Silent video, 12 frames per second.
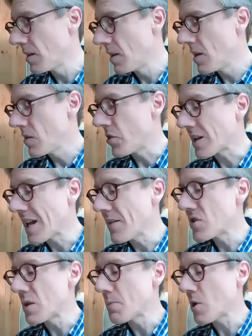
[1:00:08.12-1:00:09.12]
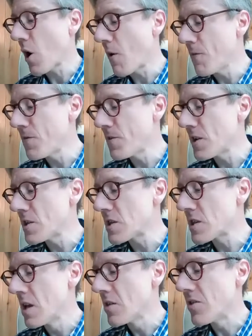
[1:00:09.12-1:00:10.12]
that gives them
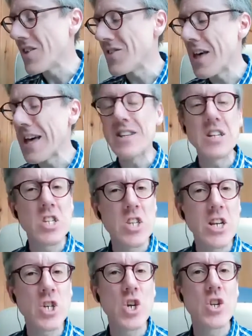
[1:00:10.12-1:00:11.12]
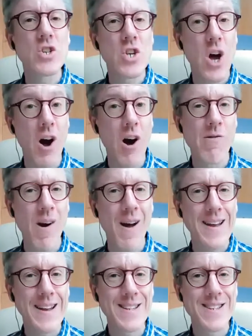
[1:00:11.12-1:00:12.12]
confidence that their decisions are
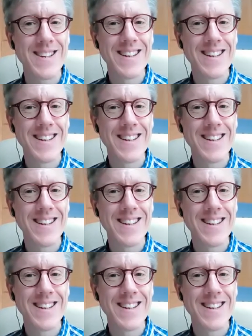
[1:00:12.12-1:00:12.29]
right.